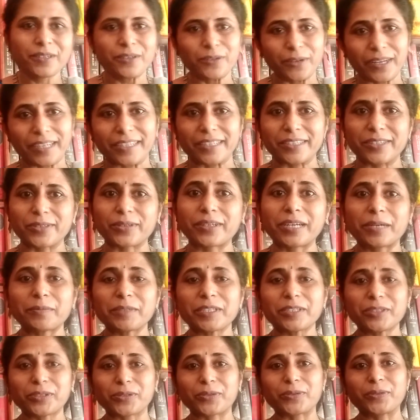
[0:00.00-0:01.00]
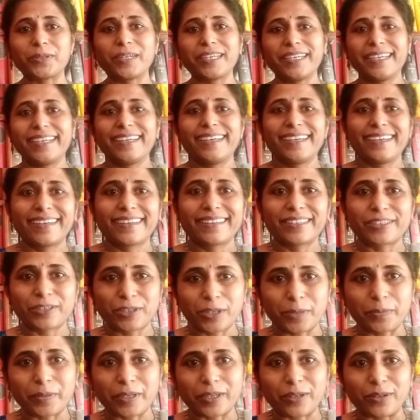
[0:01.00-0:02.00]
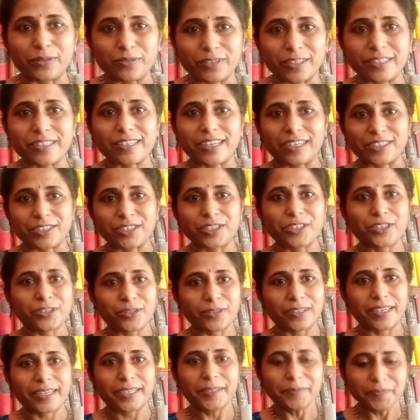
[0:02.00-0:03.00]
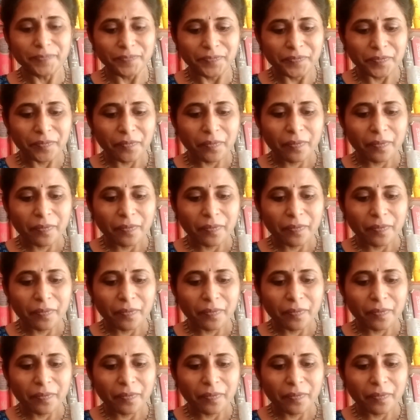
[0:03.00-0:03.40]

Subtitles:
Right, so coming to the topic of discussion today,